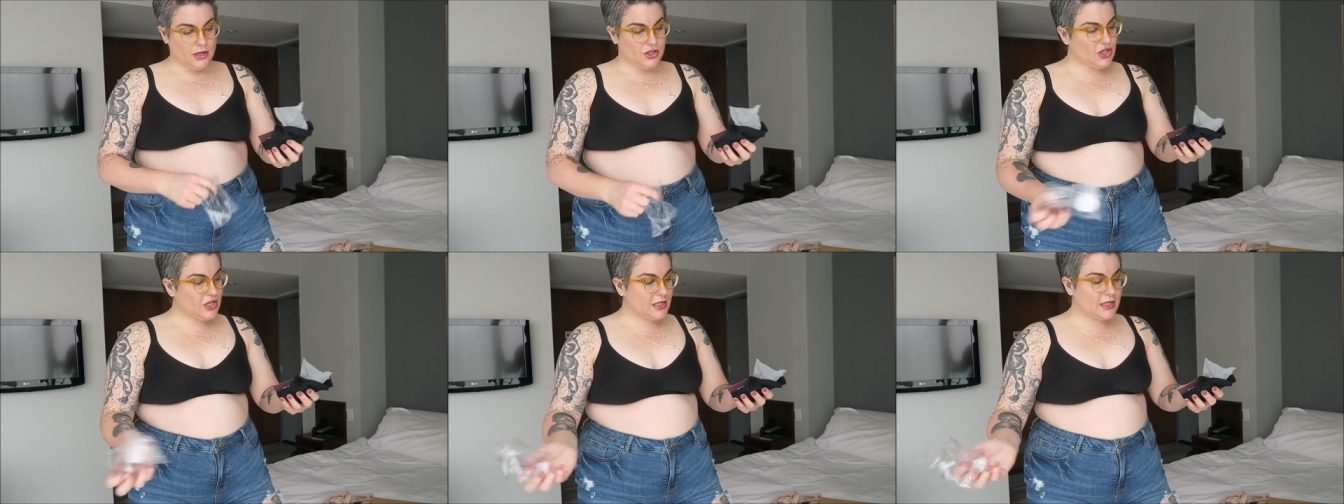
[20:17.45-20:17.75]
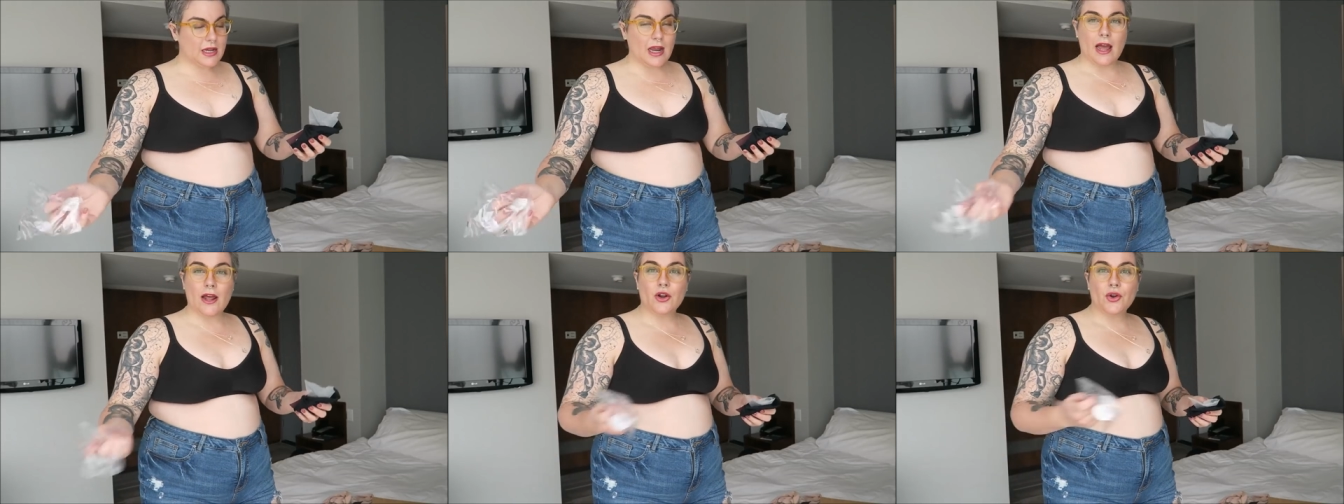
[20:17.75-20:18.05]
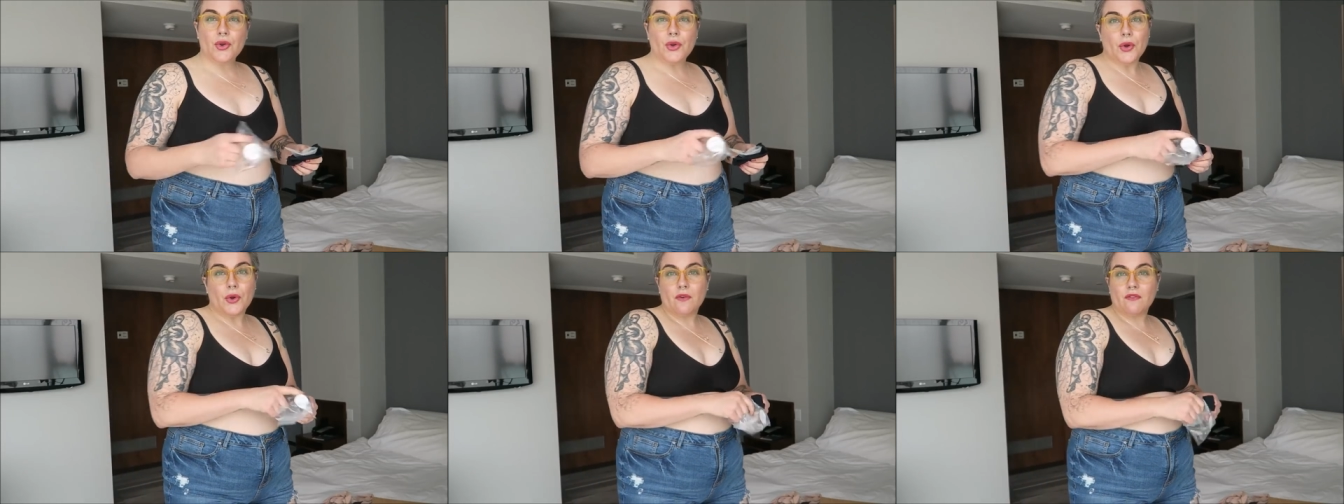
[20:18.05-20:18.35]
Just, I
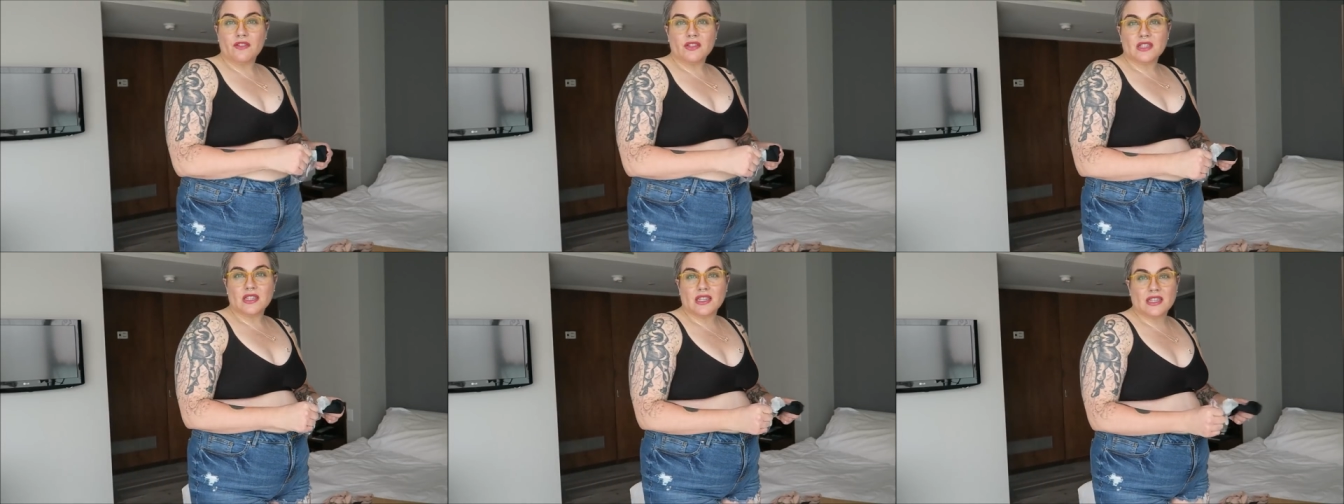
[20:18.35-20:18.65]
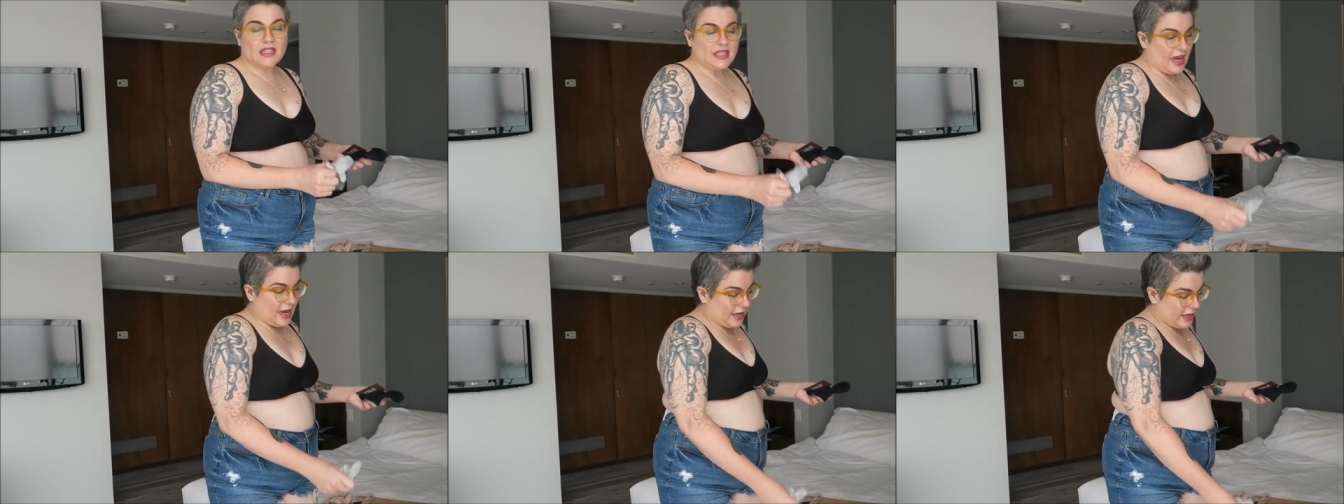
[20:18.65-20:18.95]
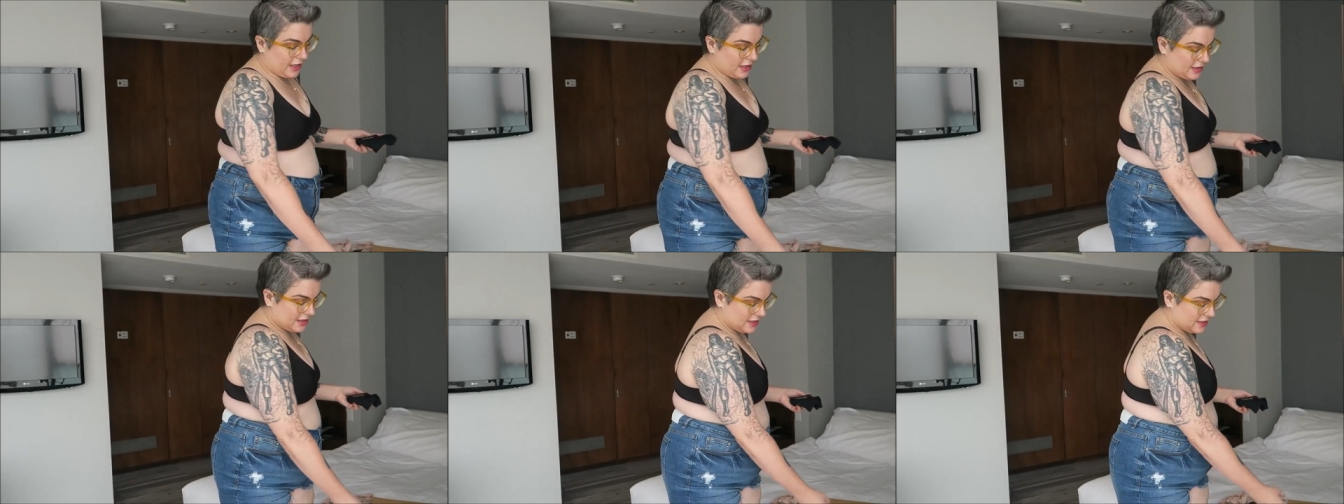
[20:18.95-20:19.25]
don't know if it's
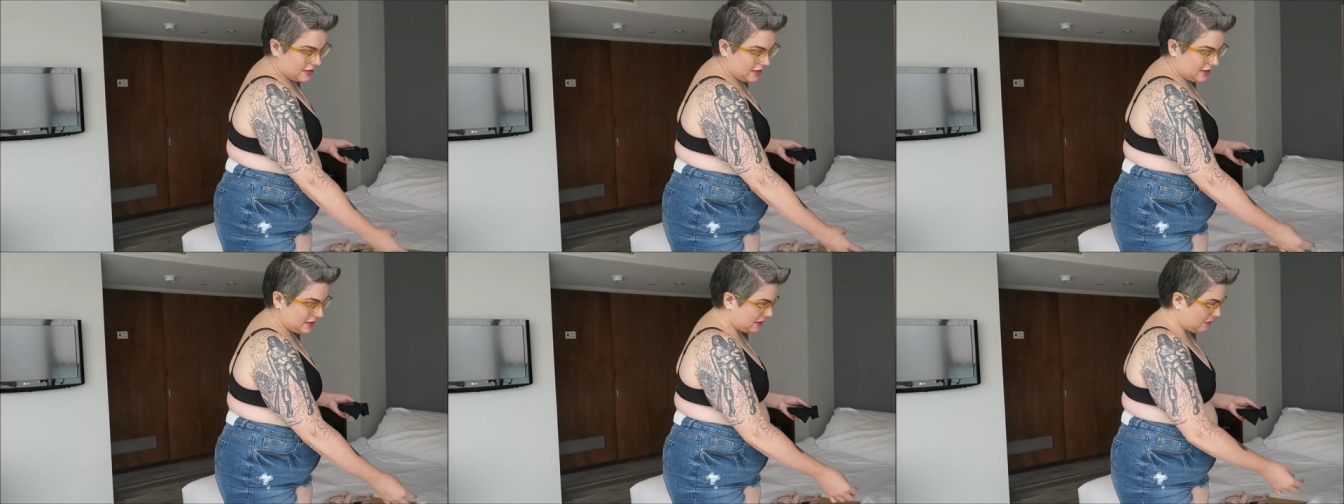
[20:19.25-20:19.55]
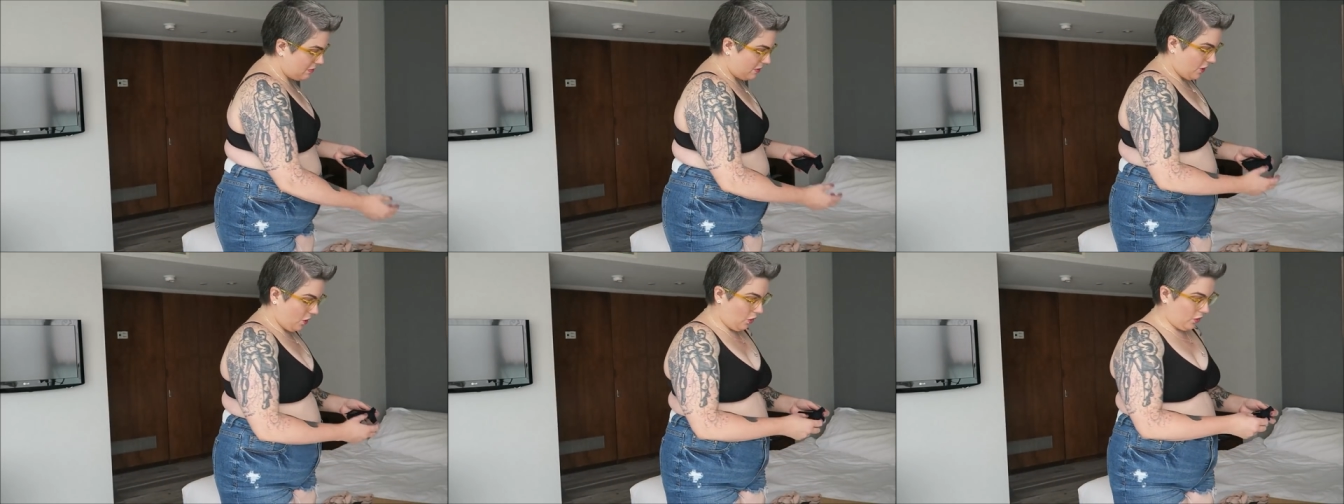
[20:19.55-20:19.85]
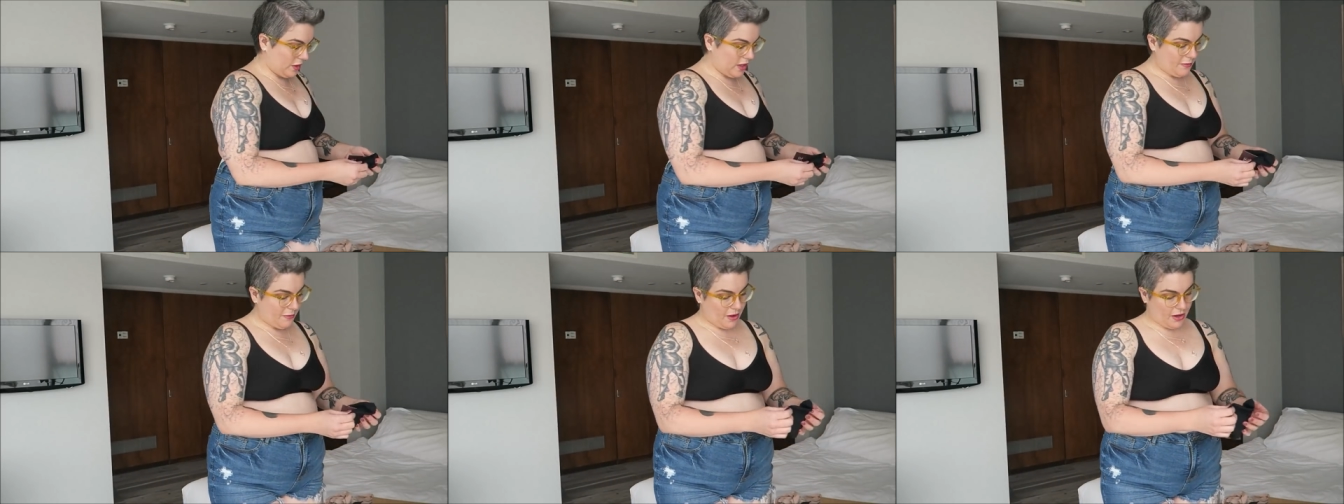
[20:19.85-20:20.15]
exciting to see someone
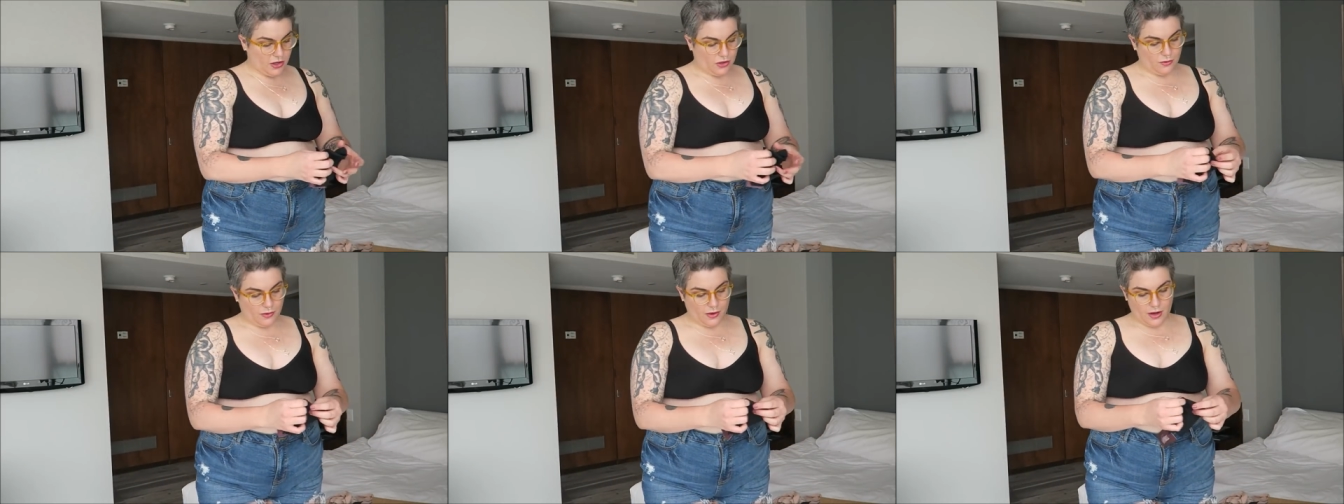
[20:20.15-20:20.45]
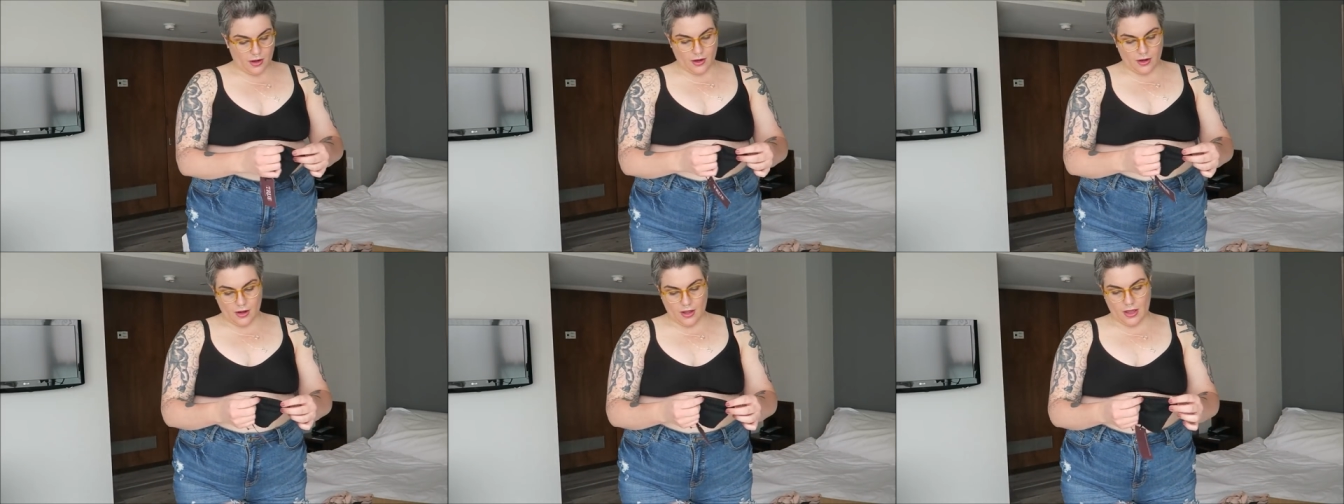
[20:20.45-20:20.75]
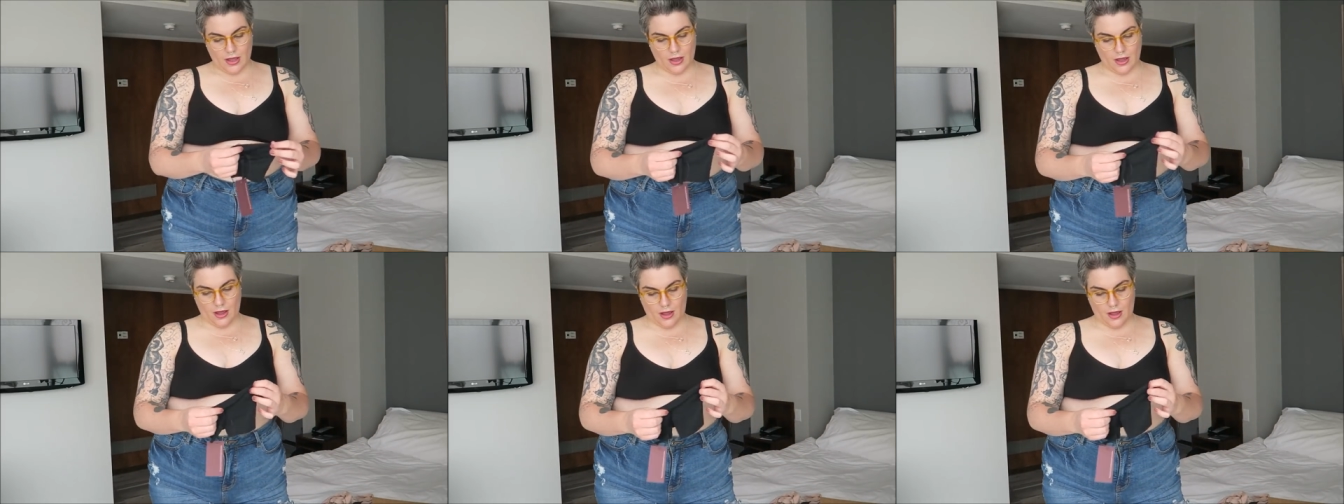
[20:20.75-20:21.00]
hold up underwear.